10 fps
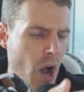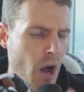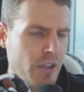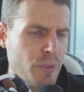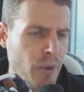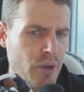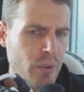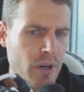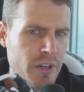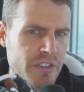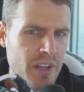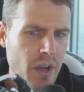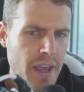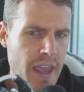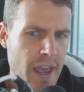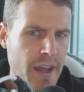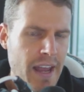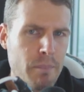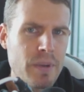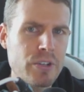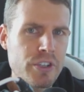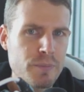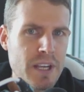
entrepreneurs and ambitious